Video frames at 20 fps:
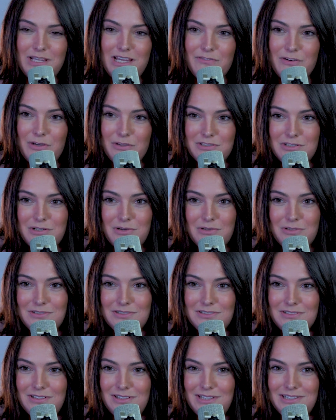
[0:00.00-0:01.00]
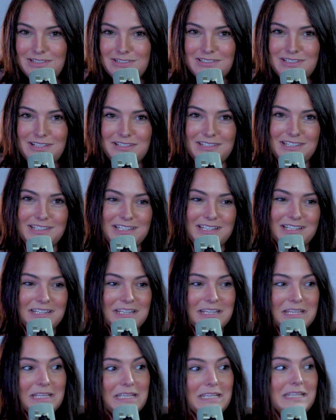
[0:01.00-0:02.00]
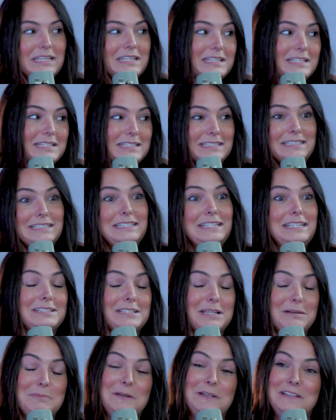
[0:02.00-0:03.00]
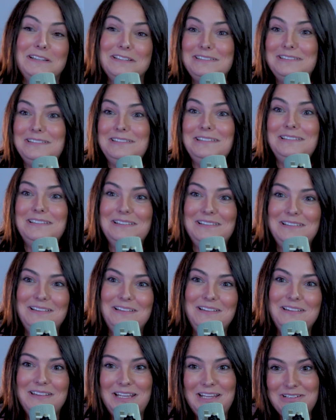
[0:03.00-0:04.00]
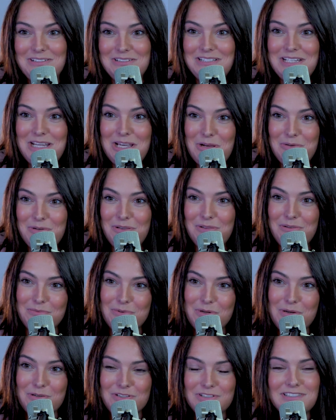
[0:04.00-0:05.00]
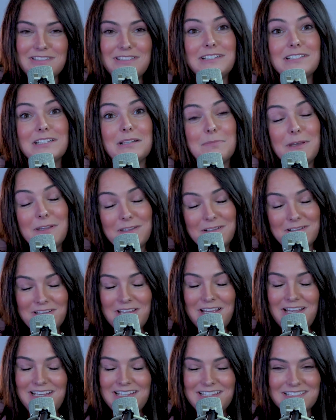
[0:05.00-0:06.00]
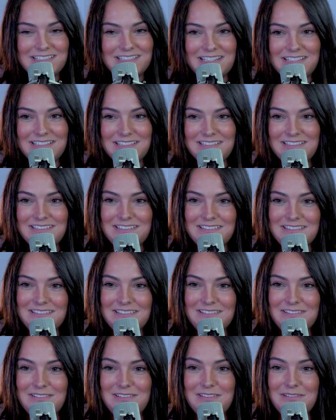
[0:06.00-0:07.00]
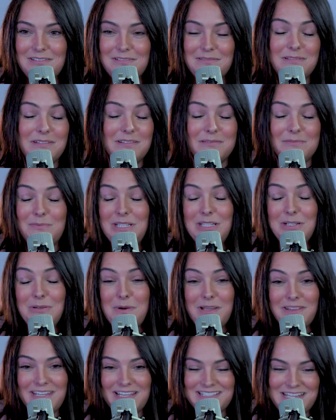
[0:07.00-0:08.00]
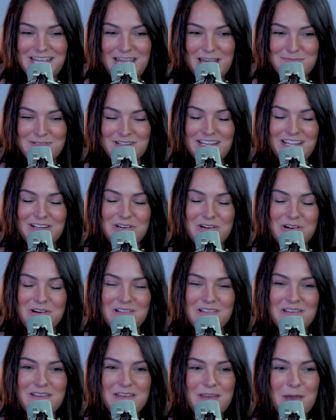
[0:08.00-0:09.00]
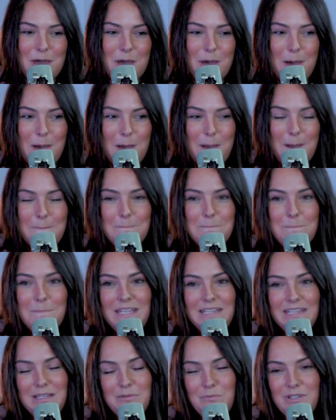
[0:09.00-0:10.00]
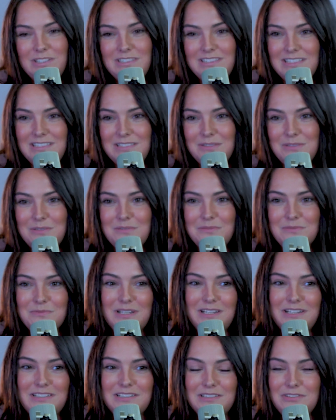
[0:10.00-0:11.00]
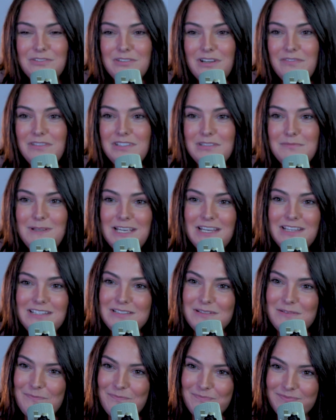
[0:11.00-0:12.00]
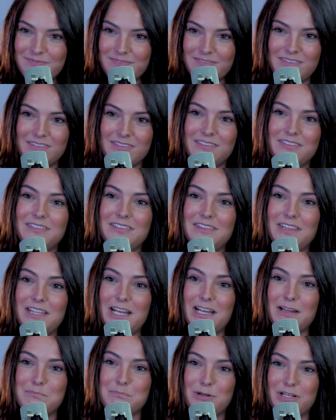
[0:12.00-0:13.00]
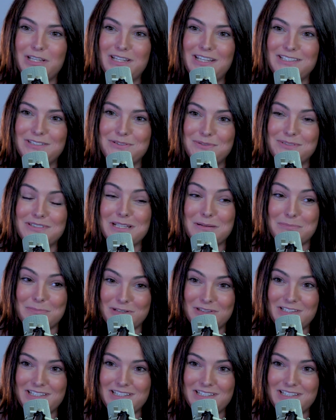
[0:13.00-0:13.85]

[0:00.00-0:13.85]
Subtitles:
have all the totals so that there's nothing that sneaks up on us later down the road or sneaks up on the client, because we don't want that to happen at all. And then once it's ready to draft the demand, then I put it into a separate